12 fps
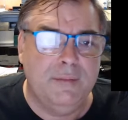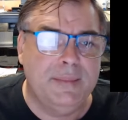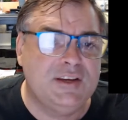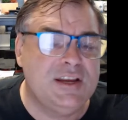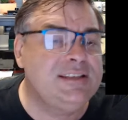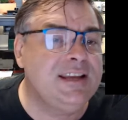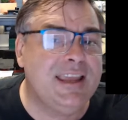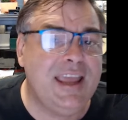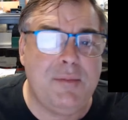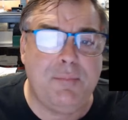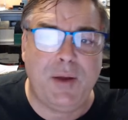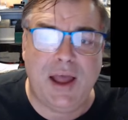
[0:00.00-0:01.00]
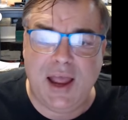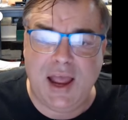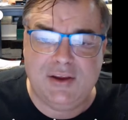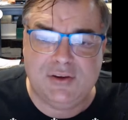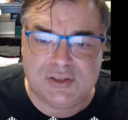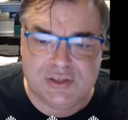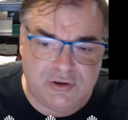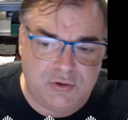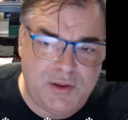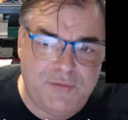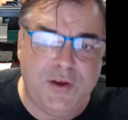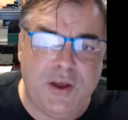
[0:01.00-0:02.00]
she's a keeper. Are you still
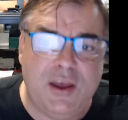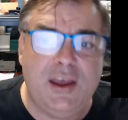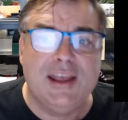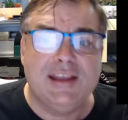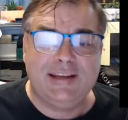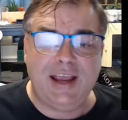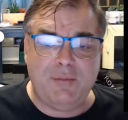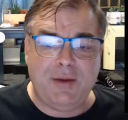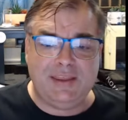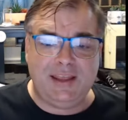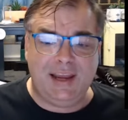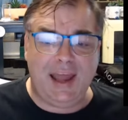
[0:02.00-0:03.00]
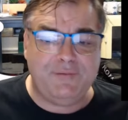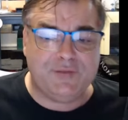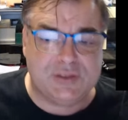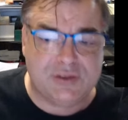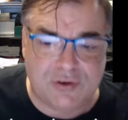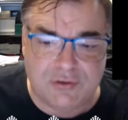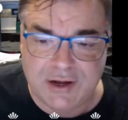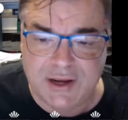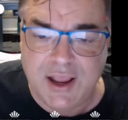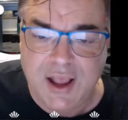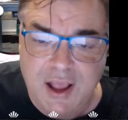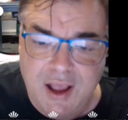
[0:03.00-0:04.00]
with her? Tell me the love
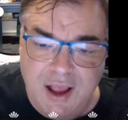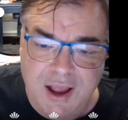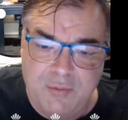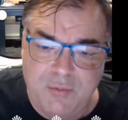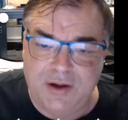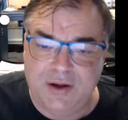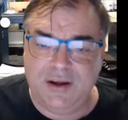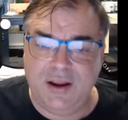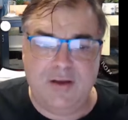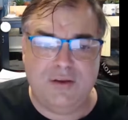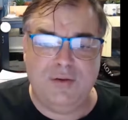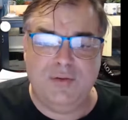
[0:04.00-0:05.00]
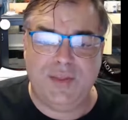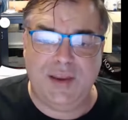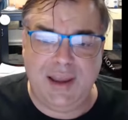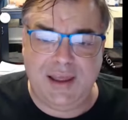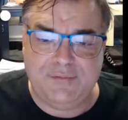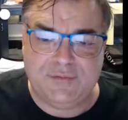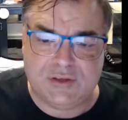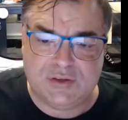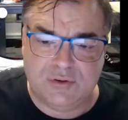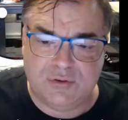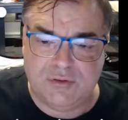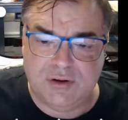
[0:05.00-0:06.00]
story. I want to know the love
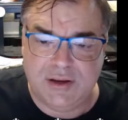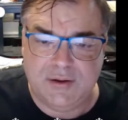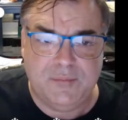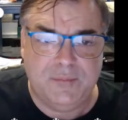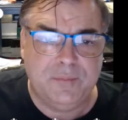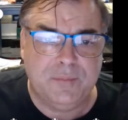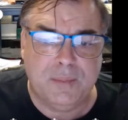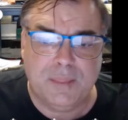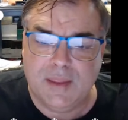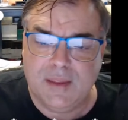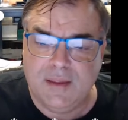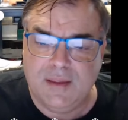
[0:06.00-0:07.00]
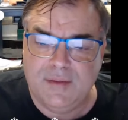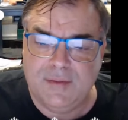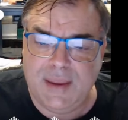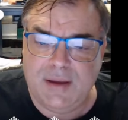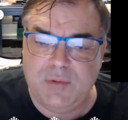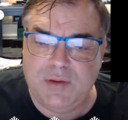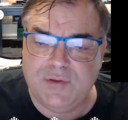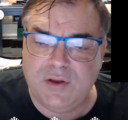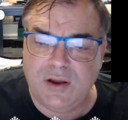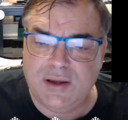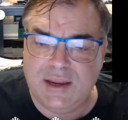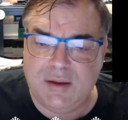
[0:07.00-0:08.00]
story. Then we've
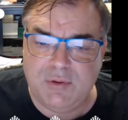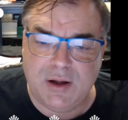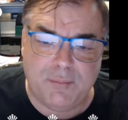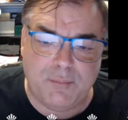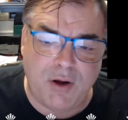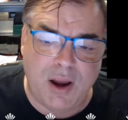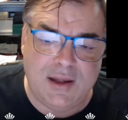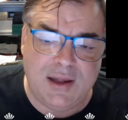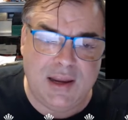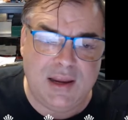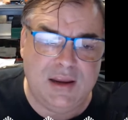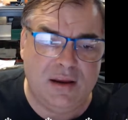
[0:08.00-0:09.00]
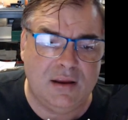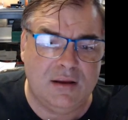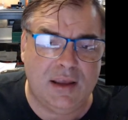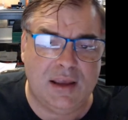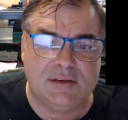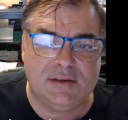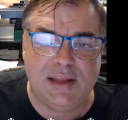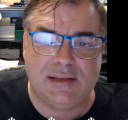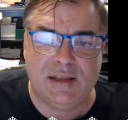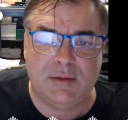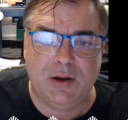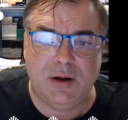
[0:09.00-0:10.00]
got here, we've got a Breitling. Okay, so
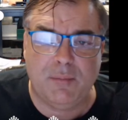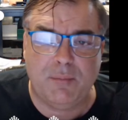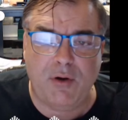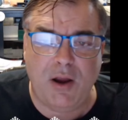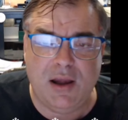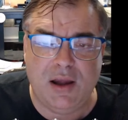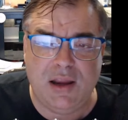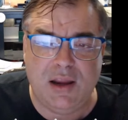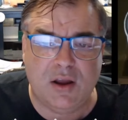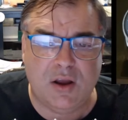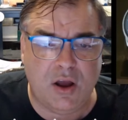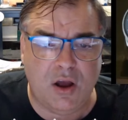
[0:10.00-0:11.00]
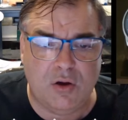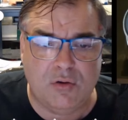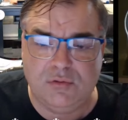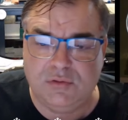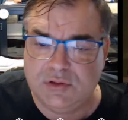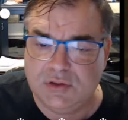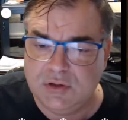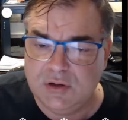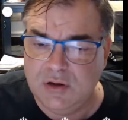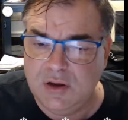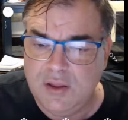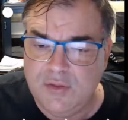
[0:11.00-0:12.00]
that's that. We've got a Breitling Colt,
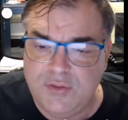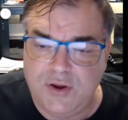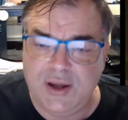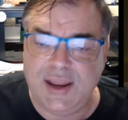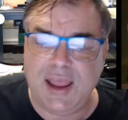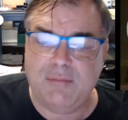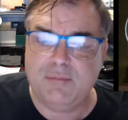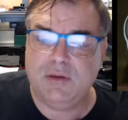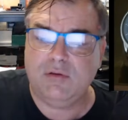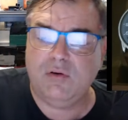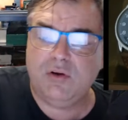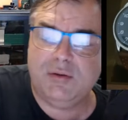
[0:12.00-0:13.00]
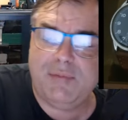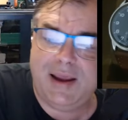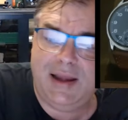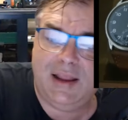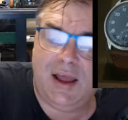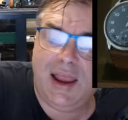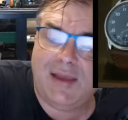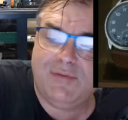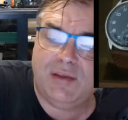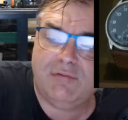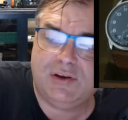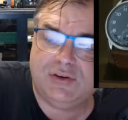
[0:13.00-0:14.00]
38 mil automatic. I have
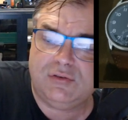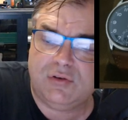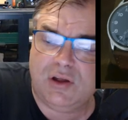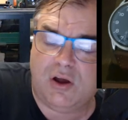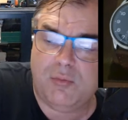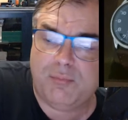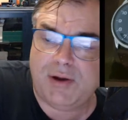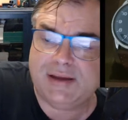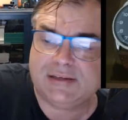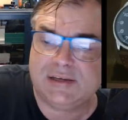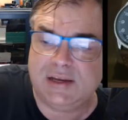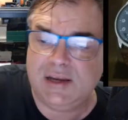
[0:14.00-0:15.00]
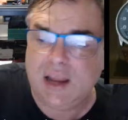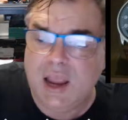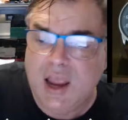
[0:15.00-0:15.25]
the original Colt bracelet.